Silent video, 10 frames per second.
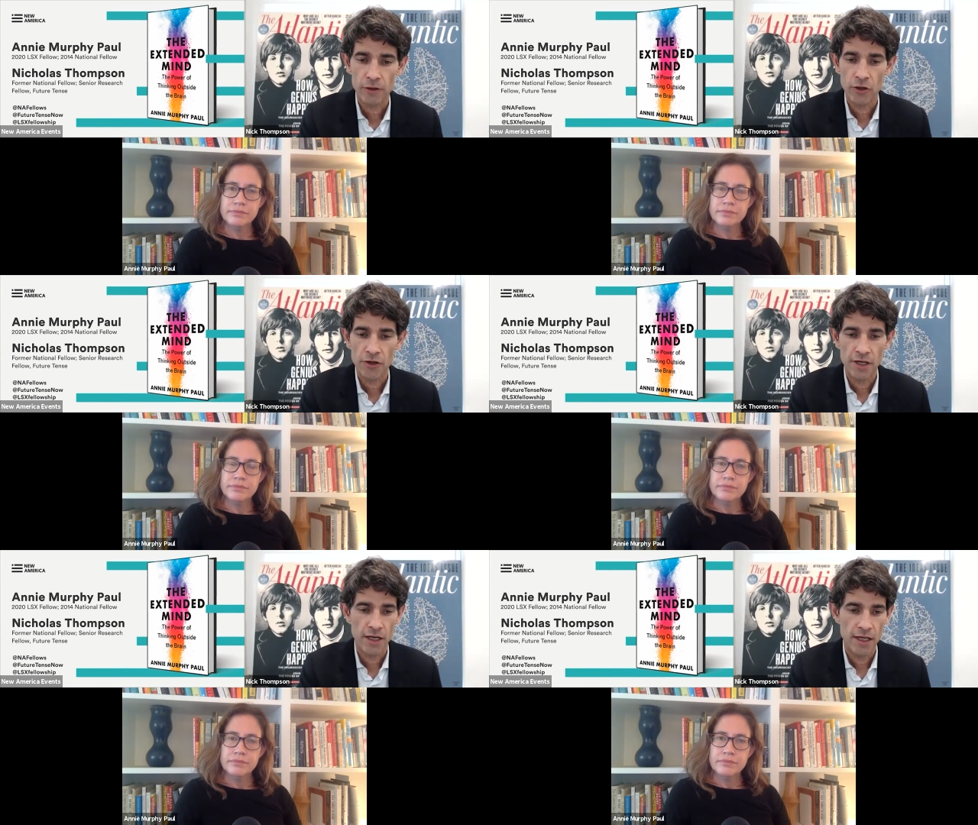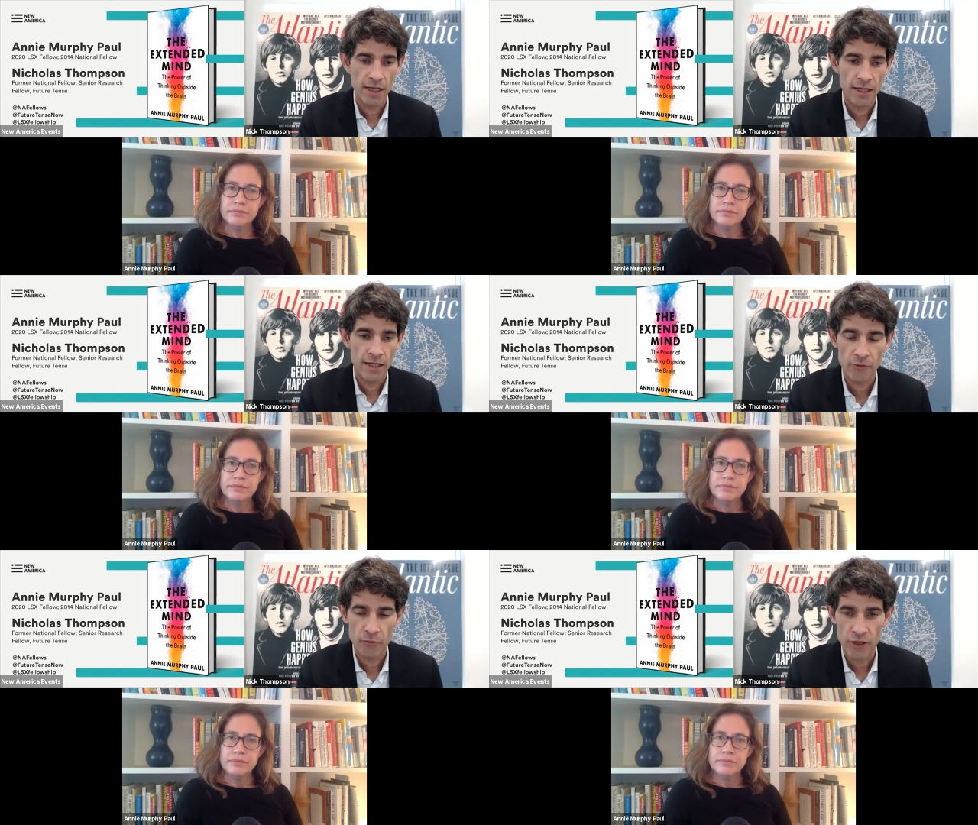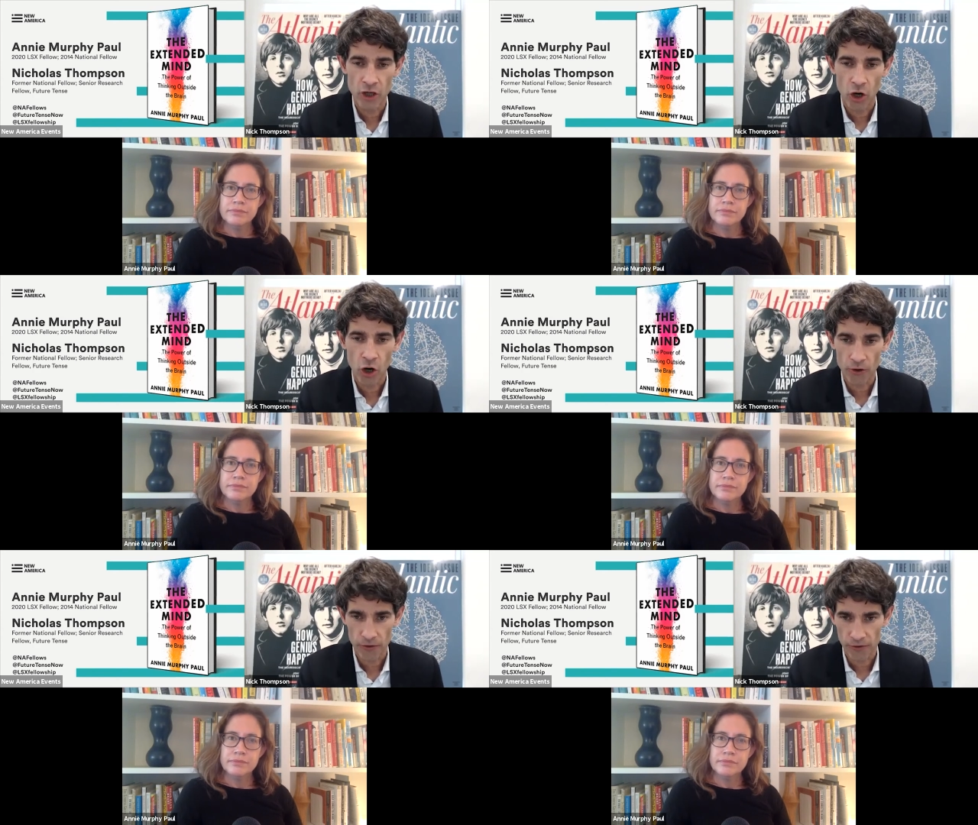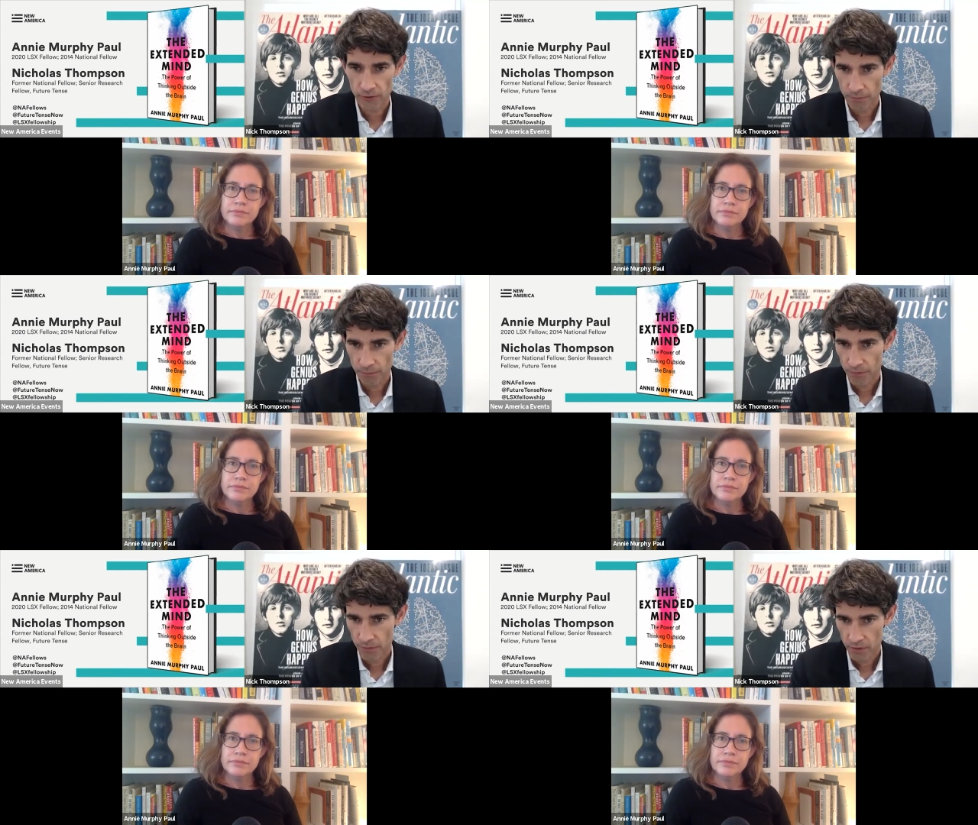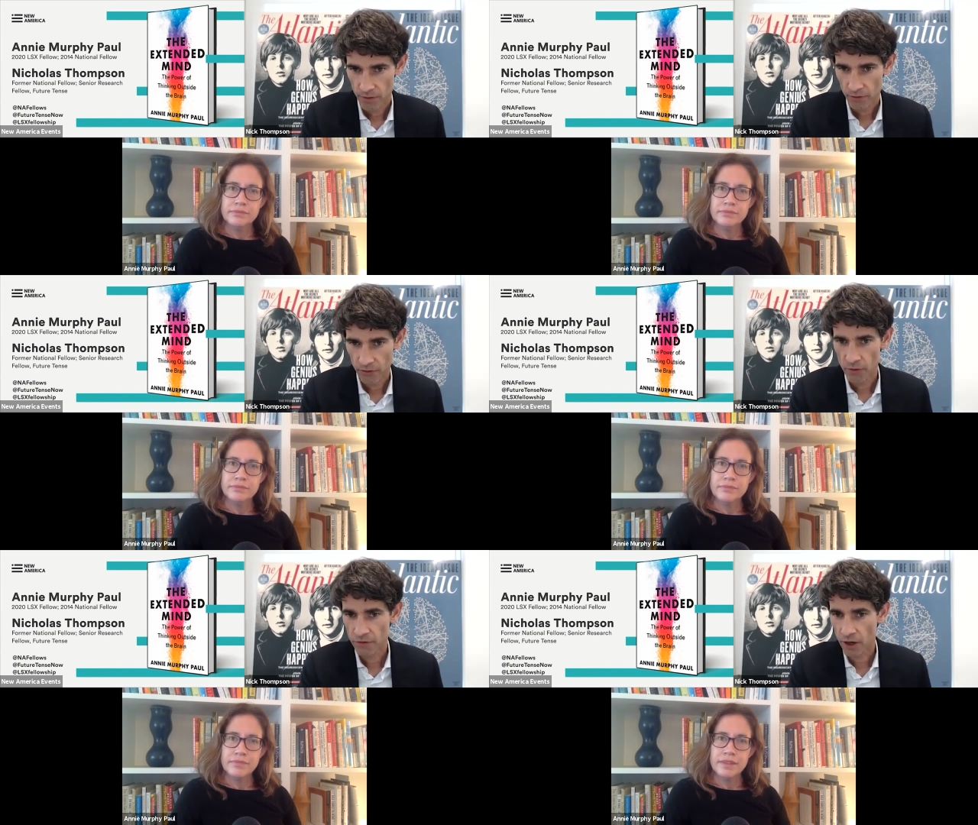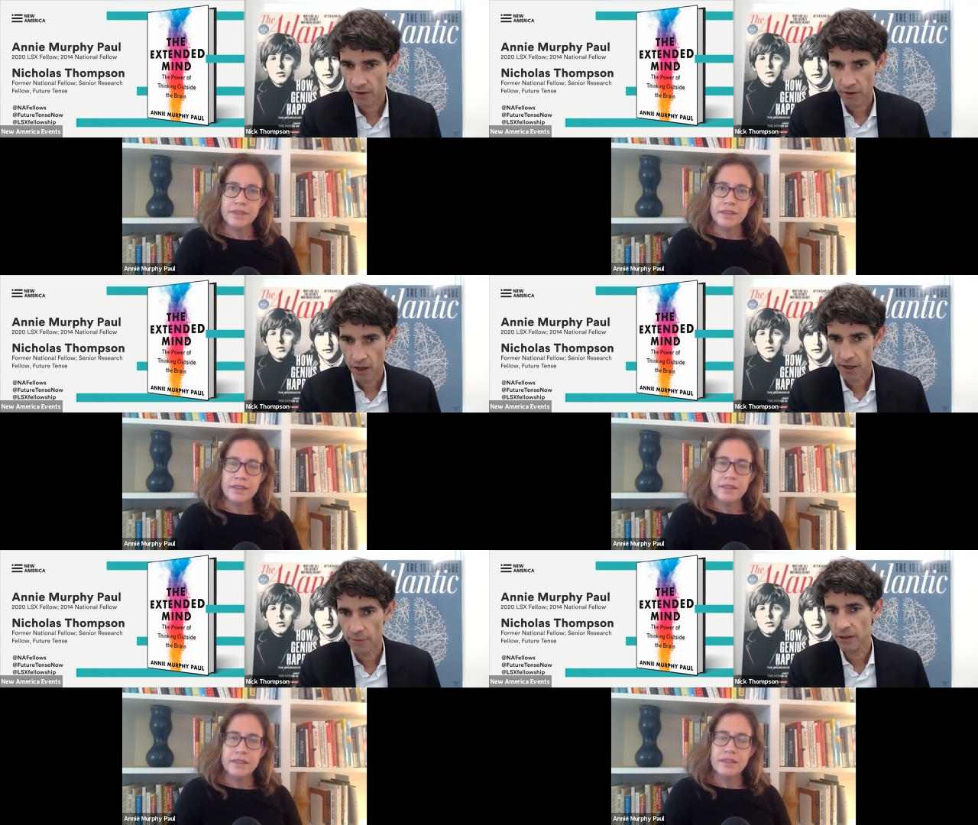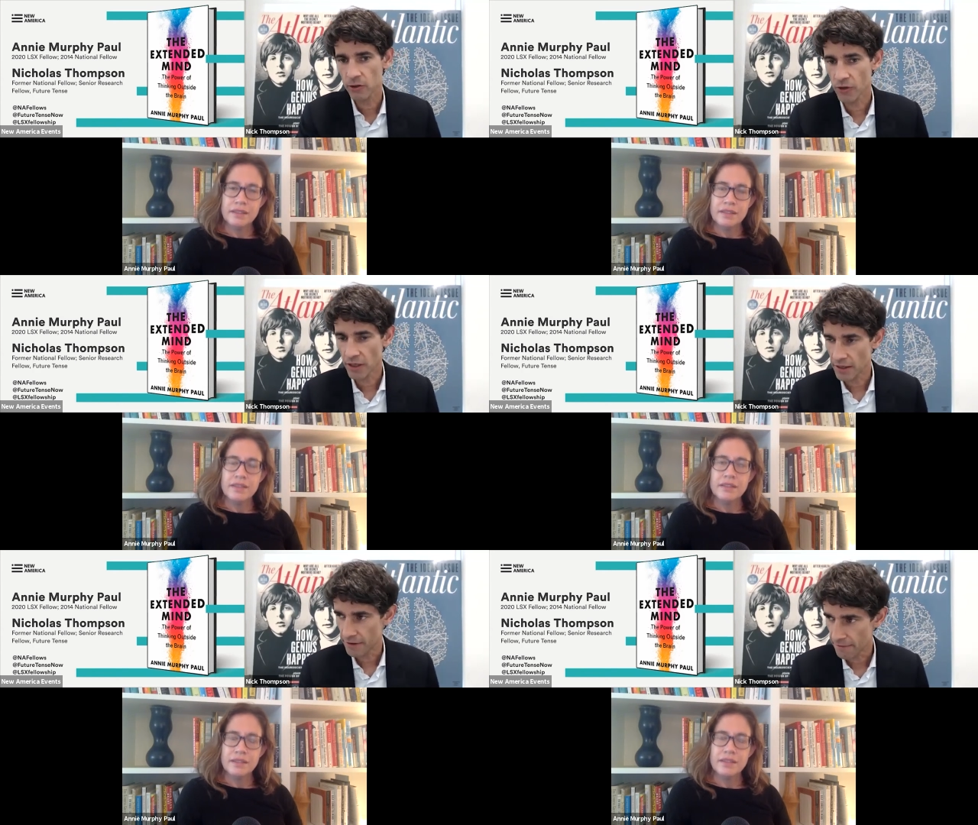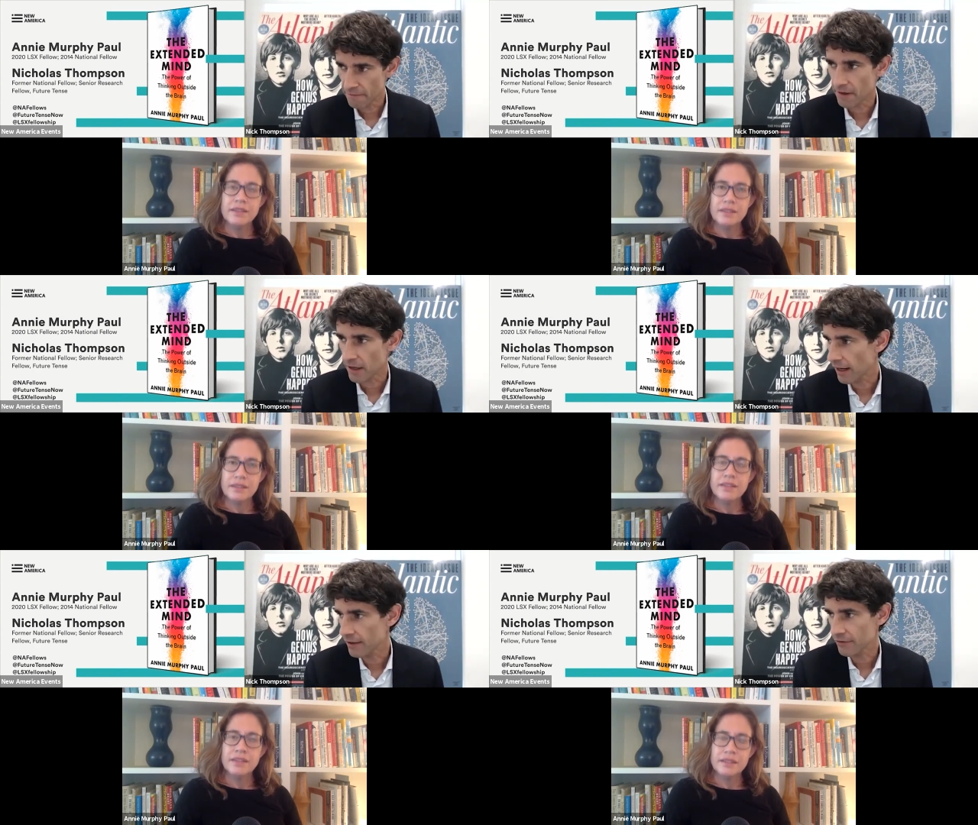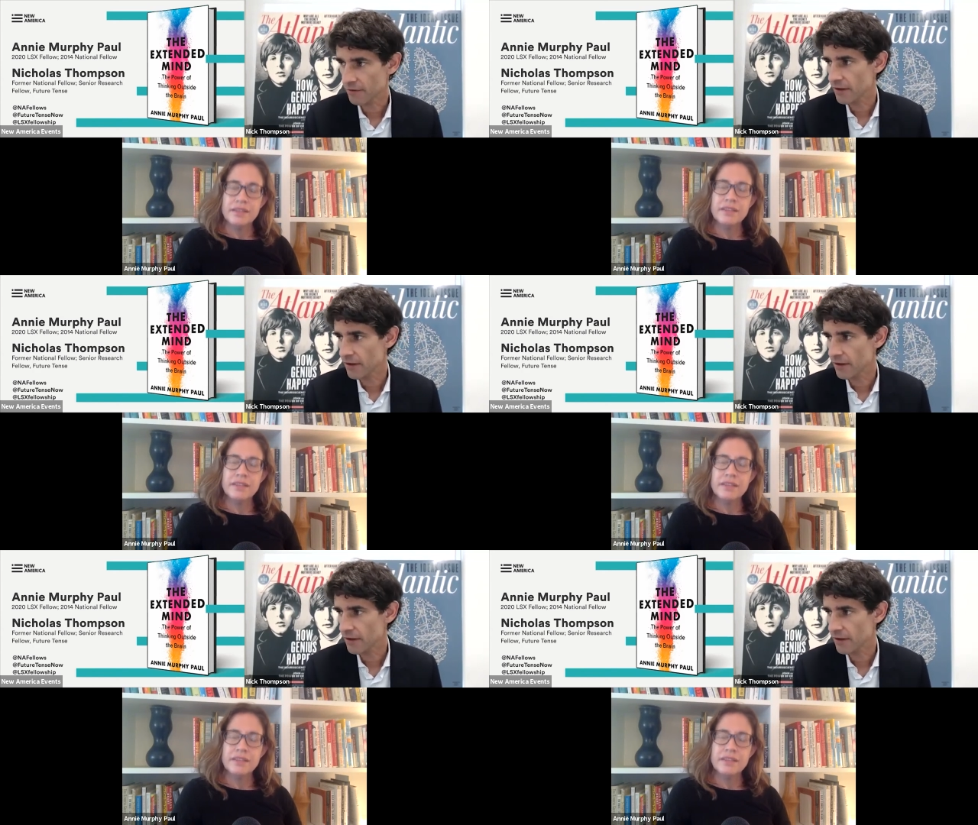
Speaker 1: learning in and through the arts? So we've talked a lot about learning different kinds of